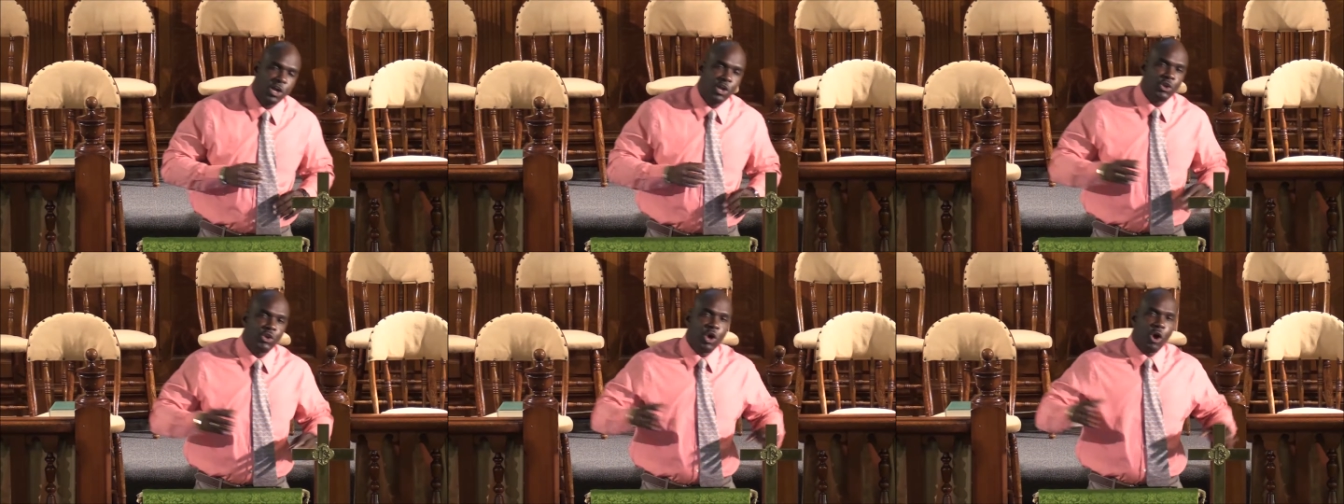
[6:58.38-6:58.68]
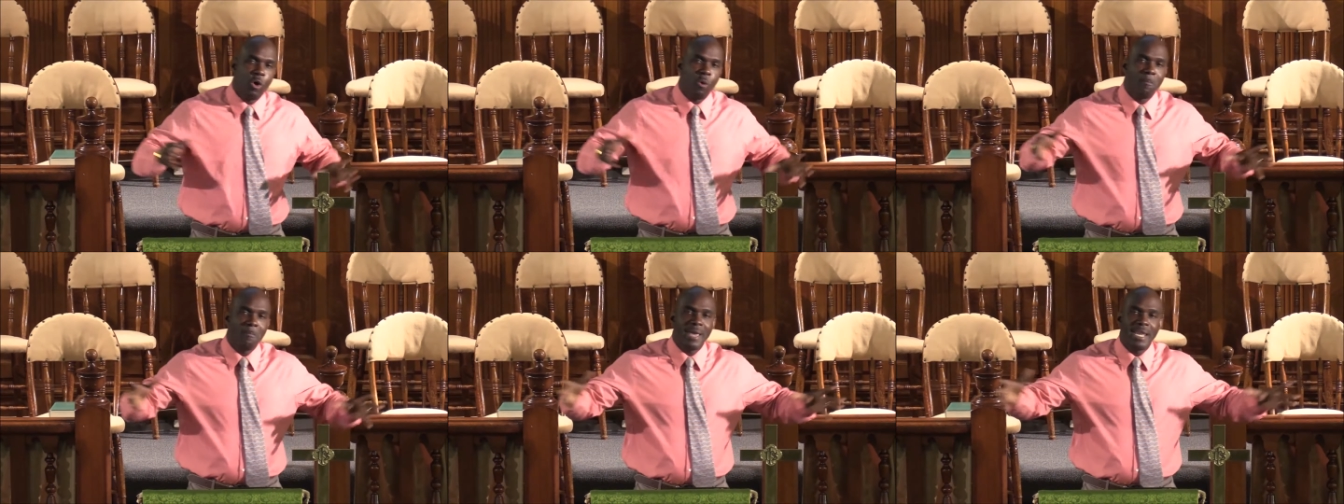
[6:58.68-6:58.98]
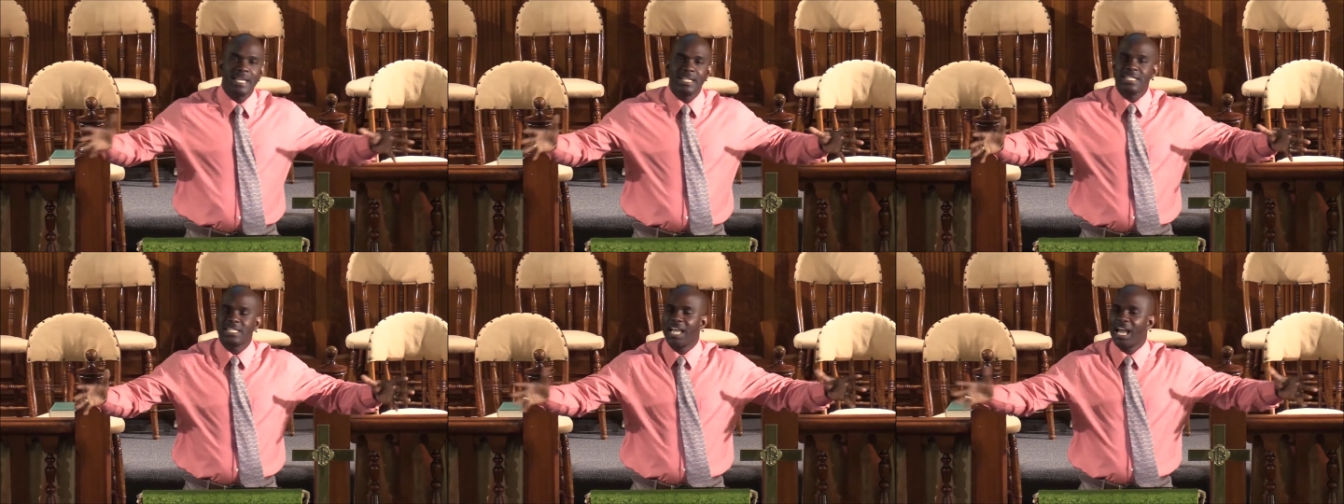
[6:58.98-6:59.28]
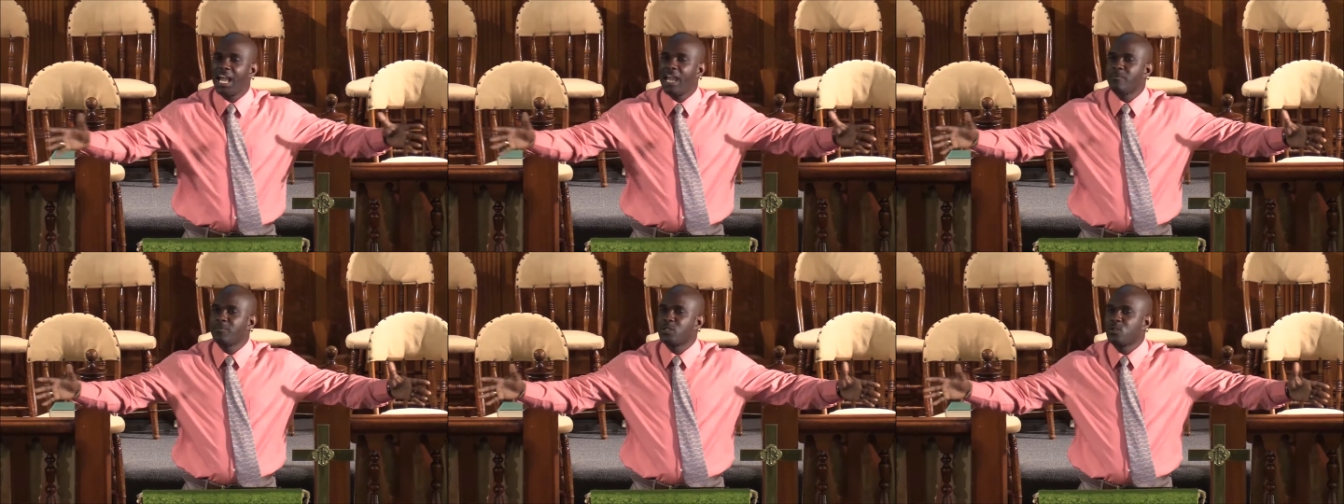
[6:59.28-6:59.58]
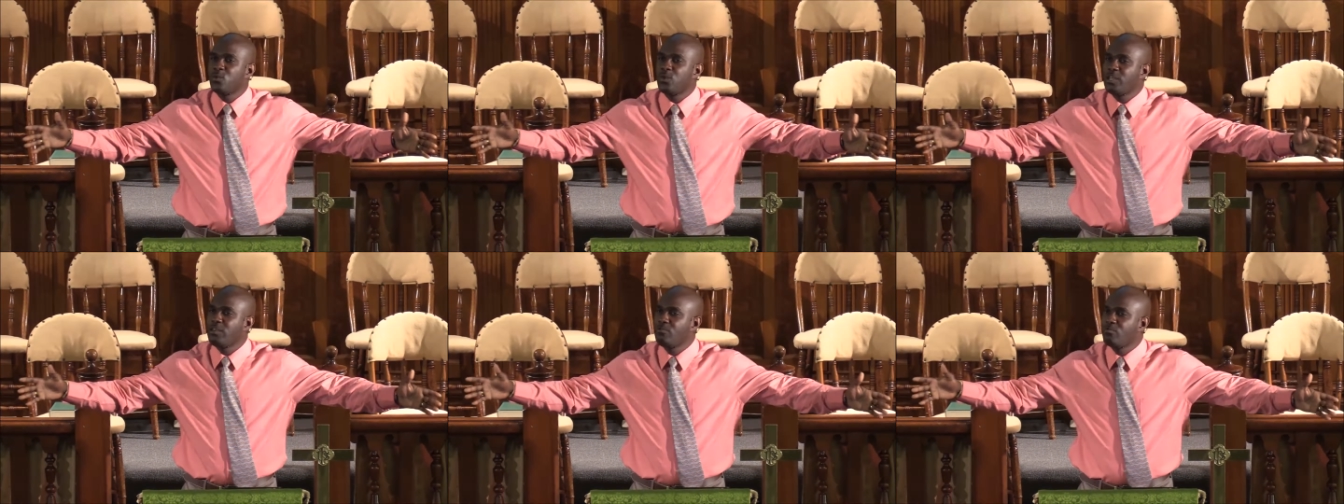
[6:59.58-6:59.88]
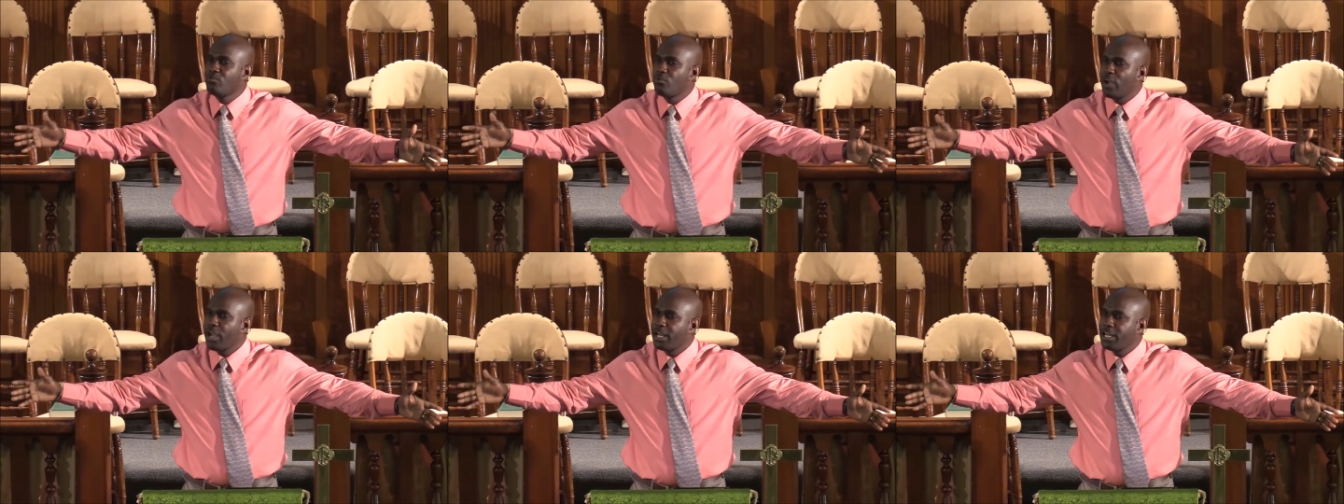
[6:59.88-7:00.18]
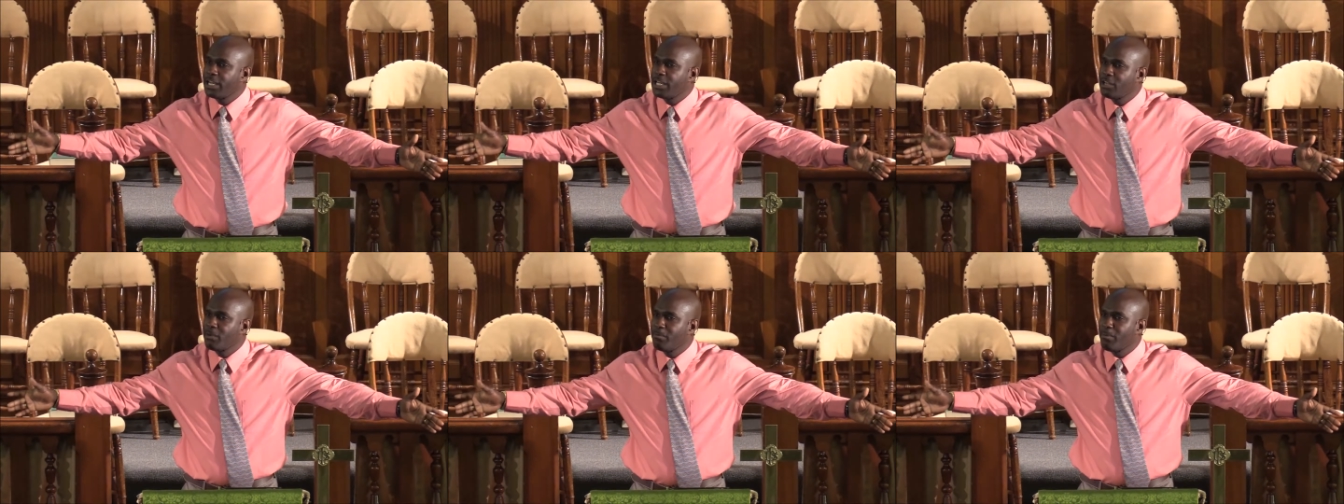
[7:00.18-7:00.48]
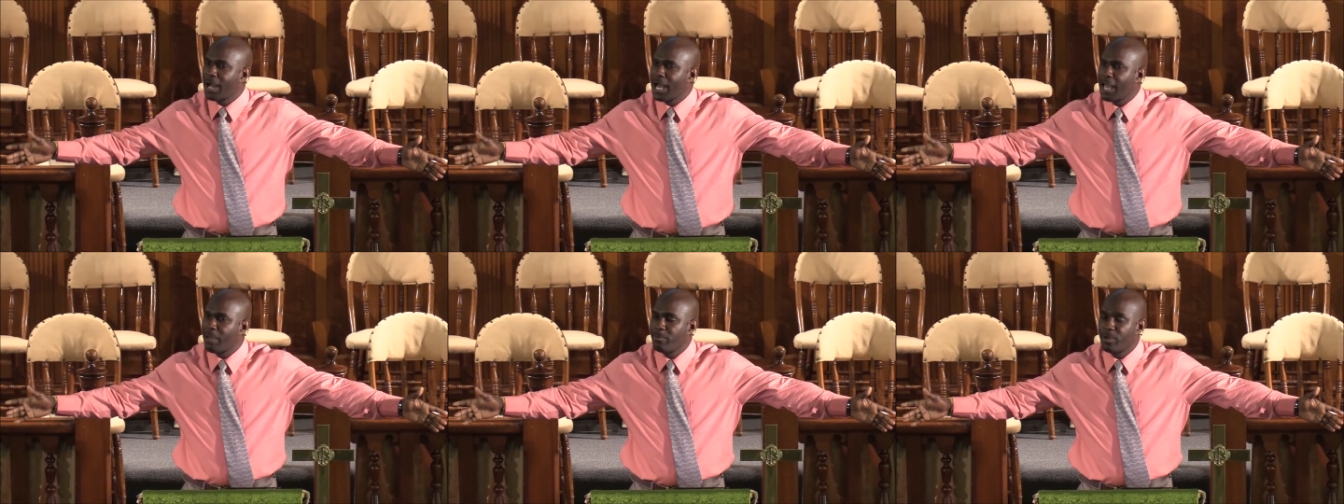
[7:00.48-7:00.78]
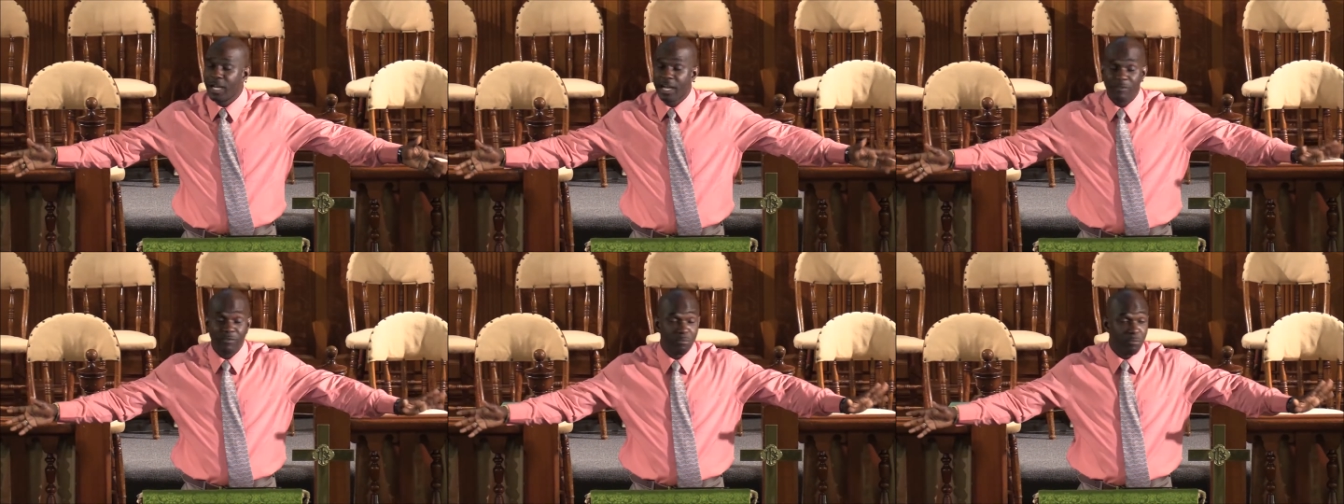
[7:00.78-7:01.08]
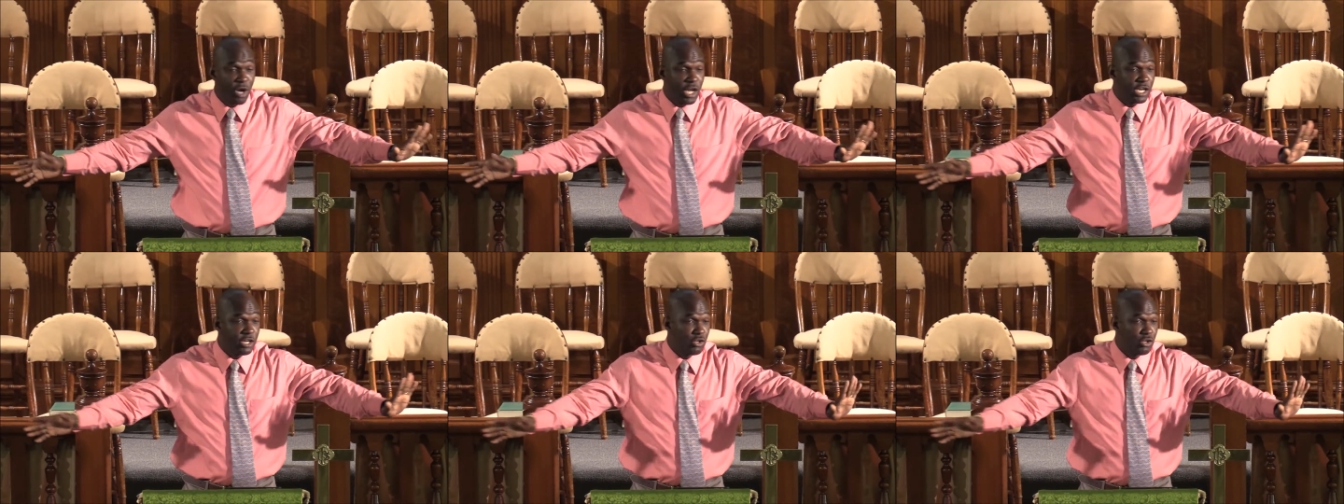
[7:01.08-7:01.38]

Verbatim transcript: Now, many times we've read in the Bible, and everybody